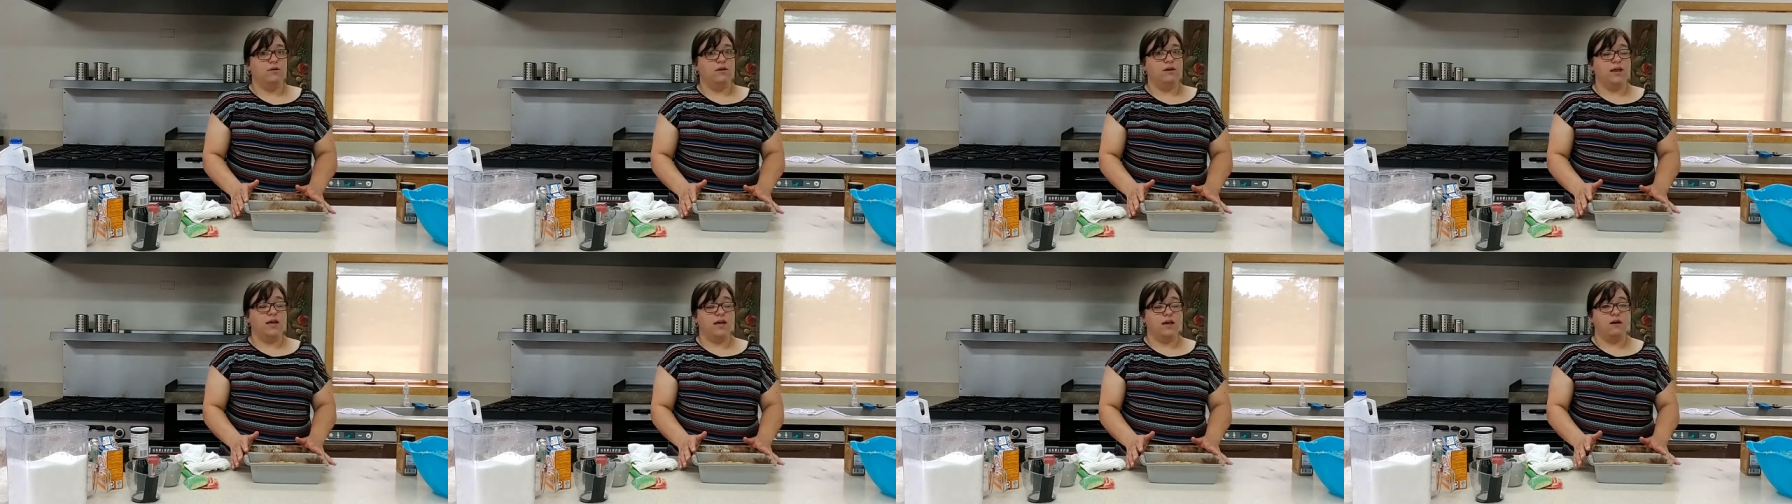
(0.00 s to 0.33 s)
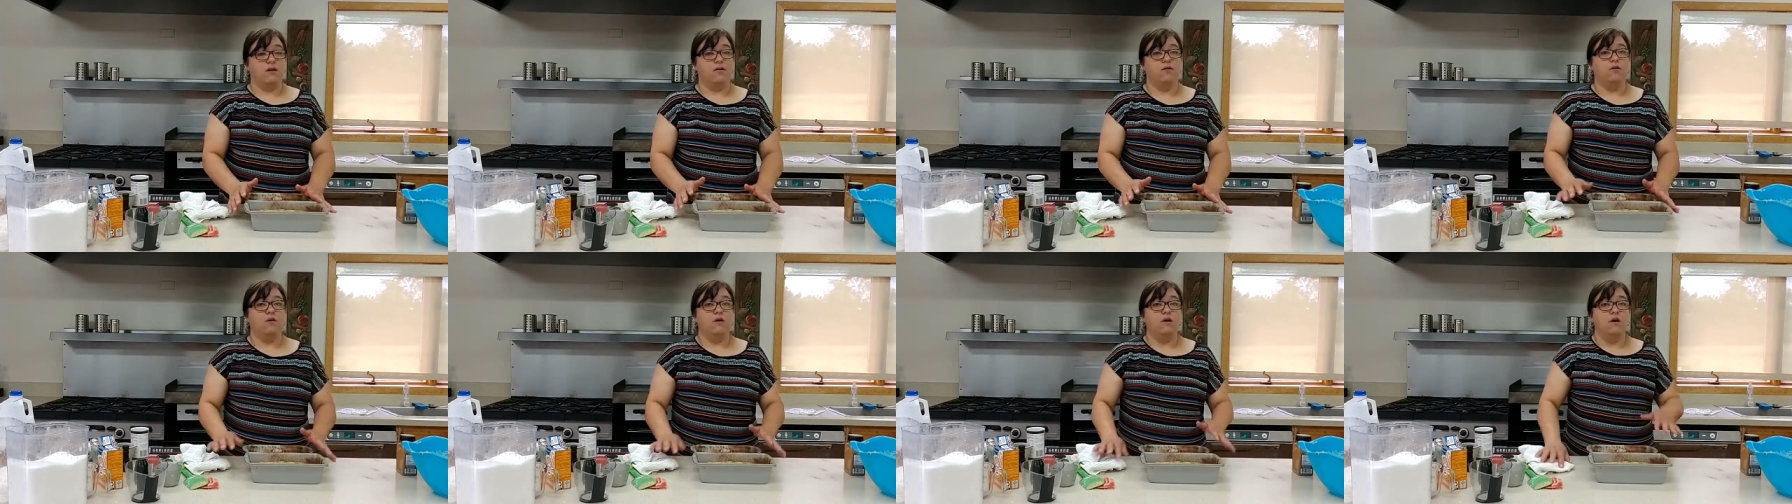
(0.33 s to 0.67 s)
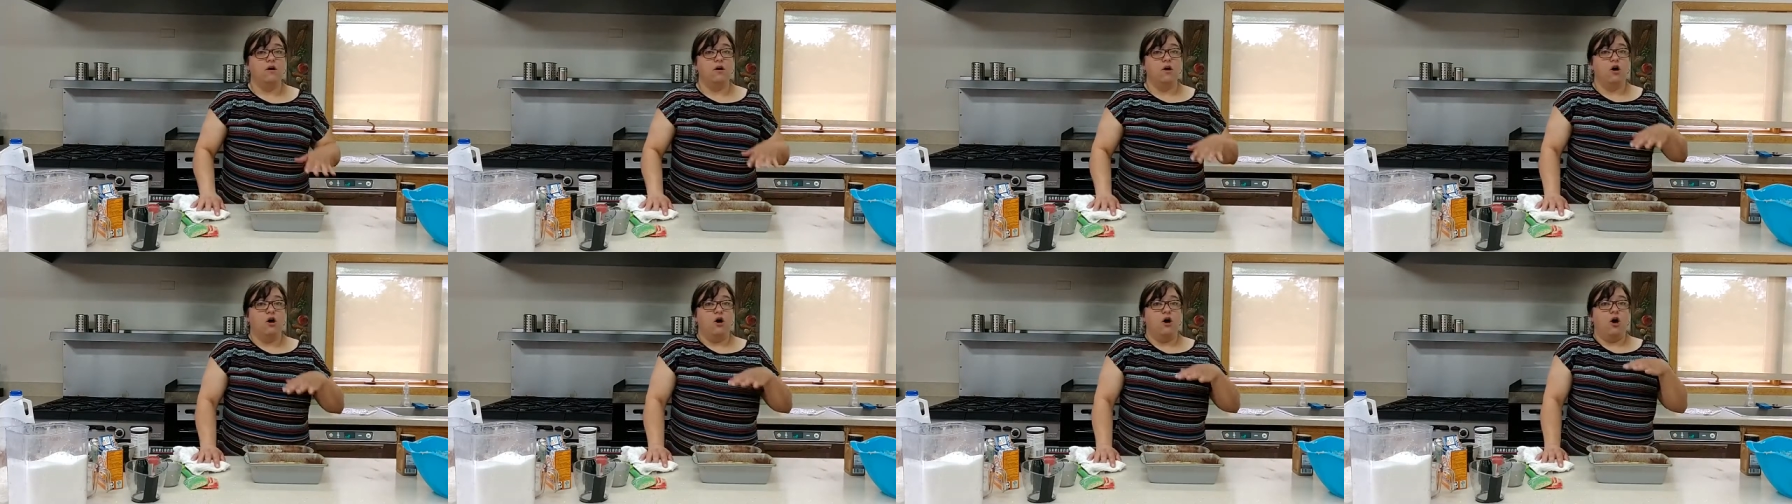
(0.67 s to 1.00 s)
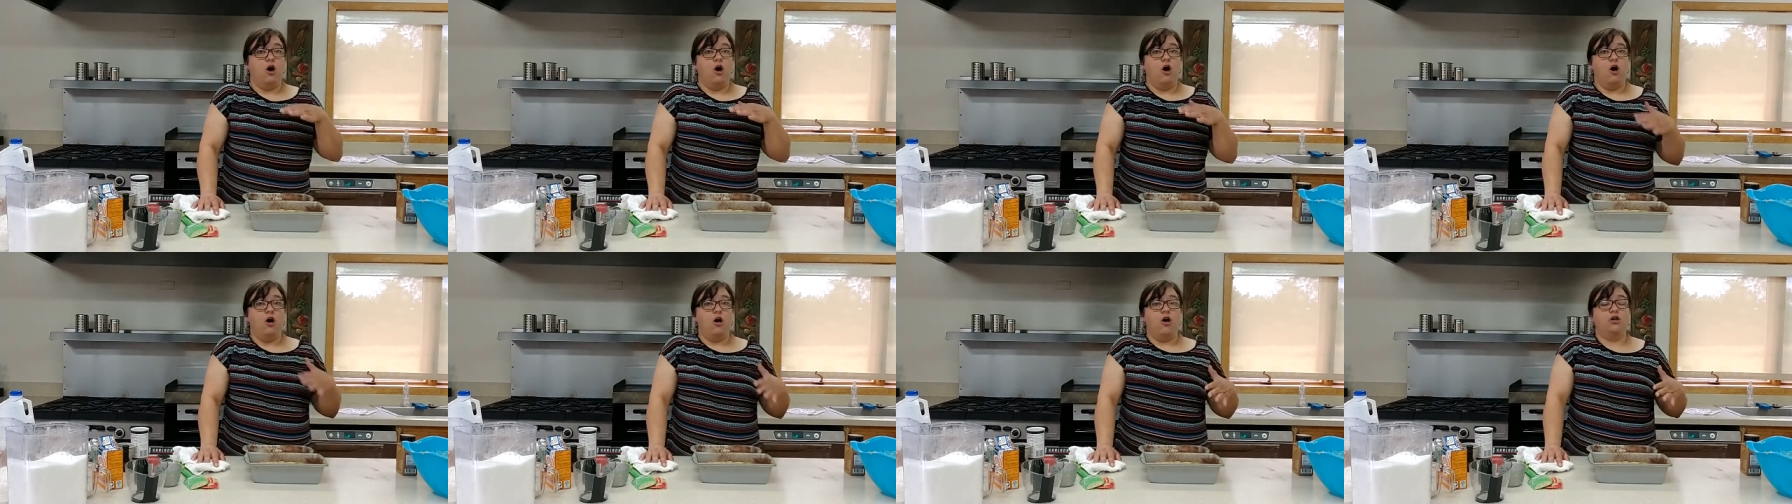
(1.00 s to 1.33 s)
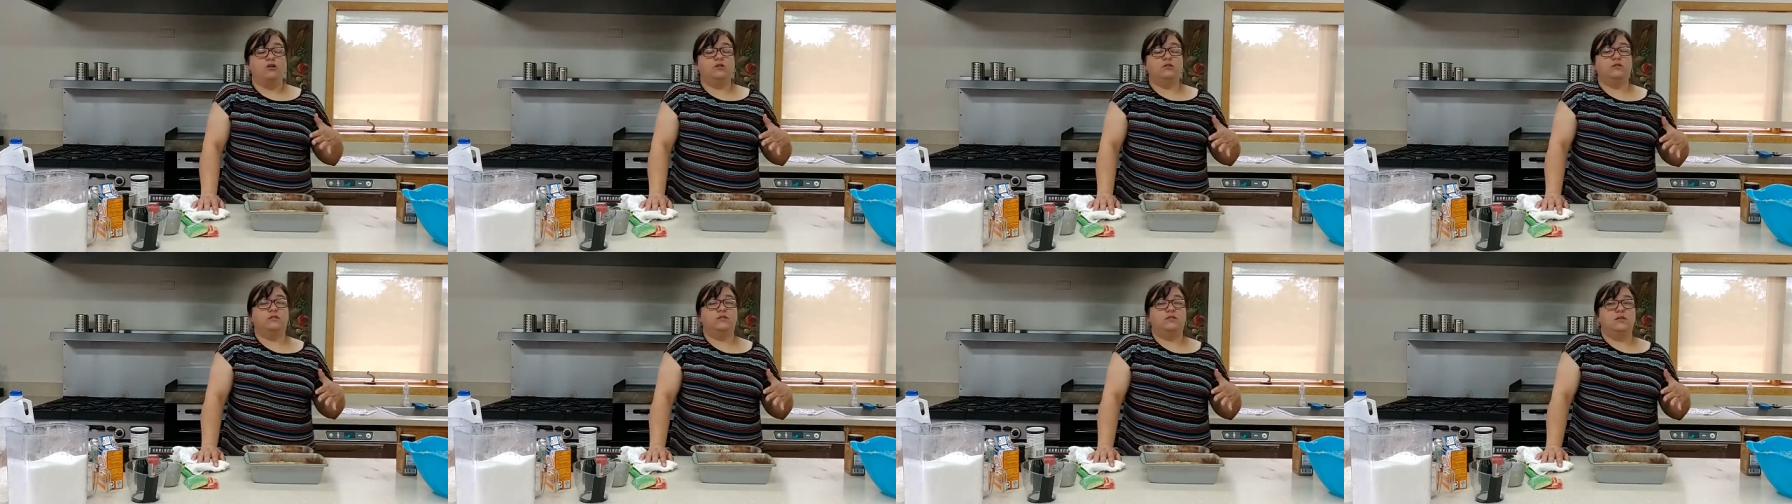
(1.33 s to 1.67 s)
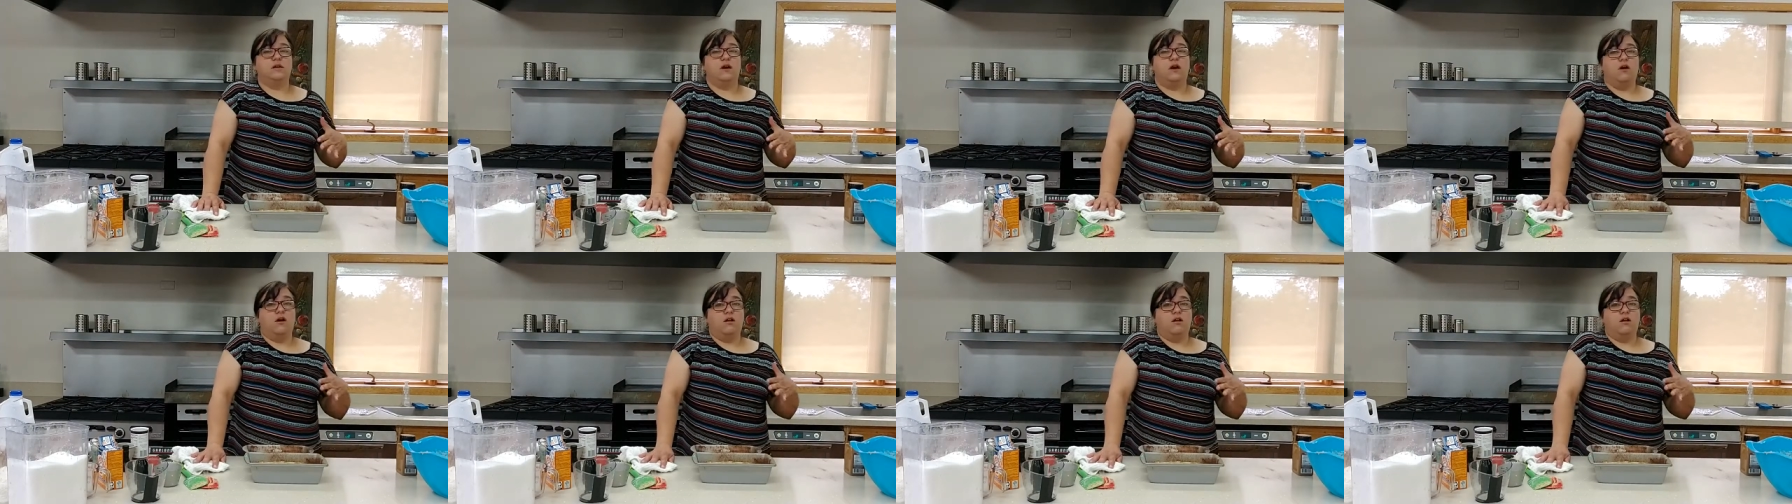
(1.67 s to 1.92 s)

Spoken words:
Now, all